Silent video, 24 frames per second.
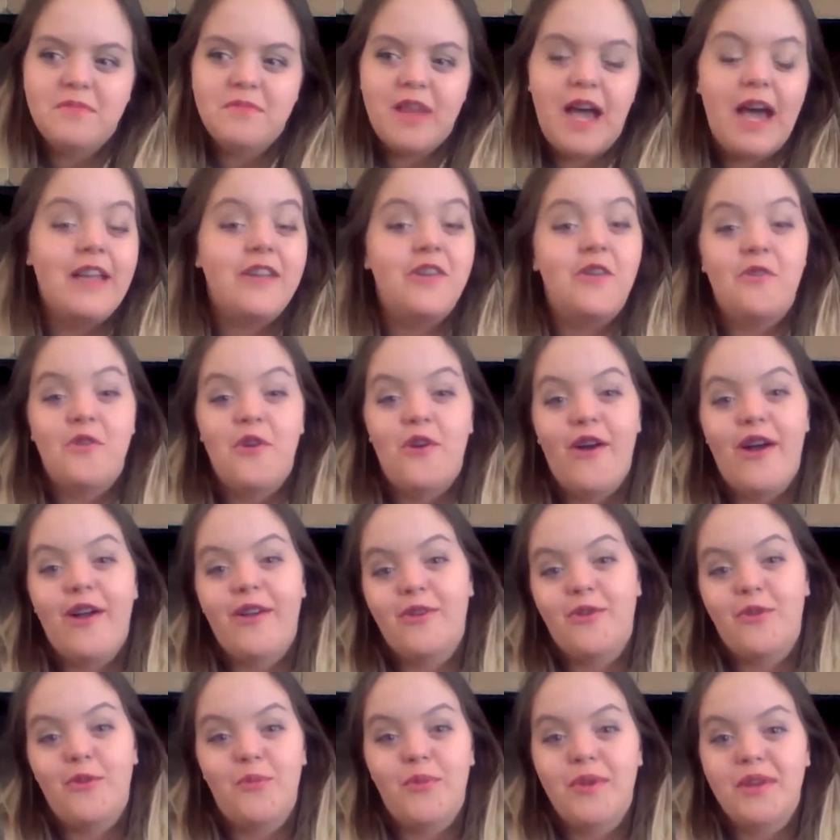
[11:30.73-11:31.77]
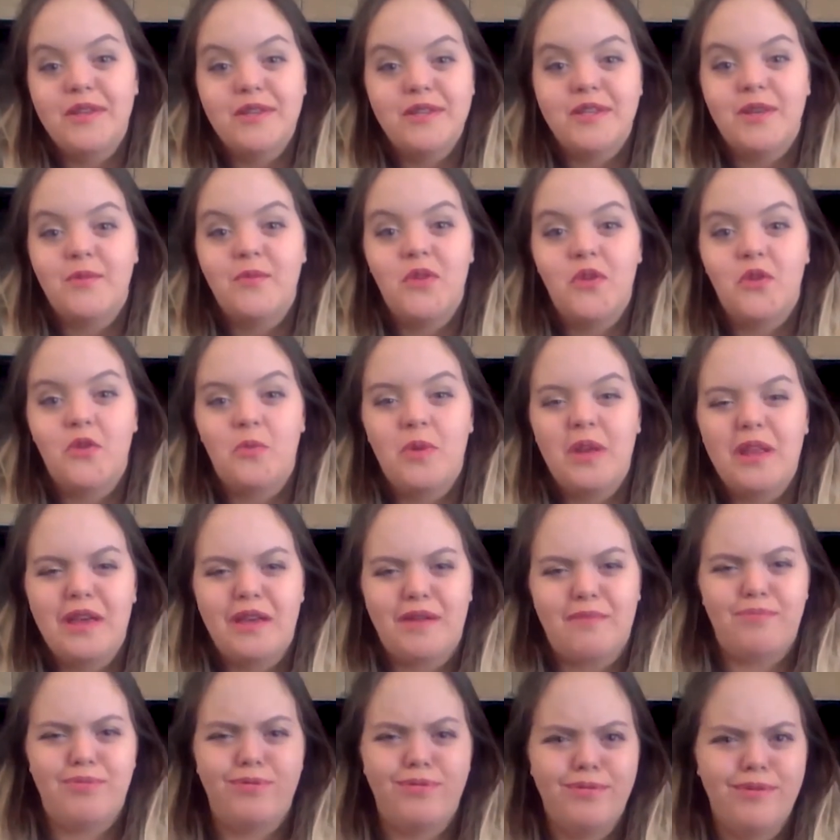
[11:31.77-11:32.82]
I don't know how to do pizza. Some of you would be
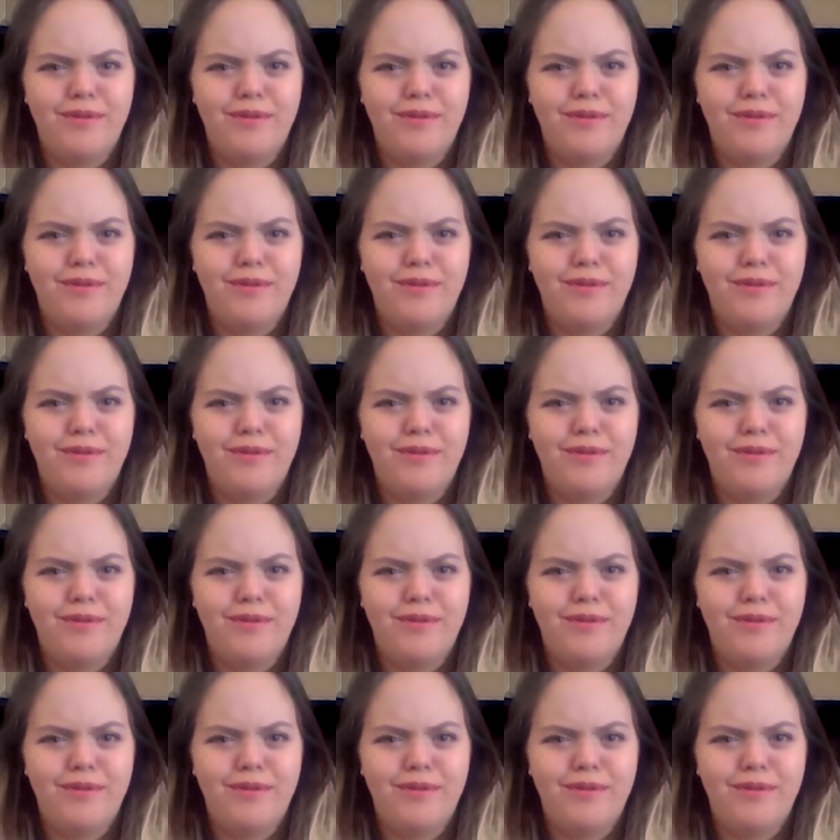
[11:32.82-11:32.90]
like,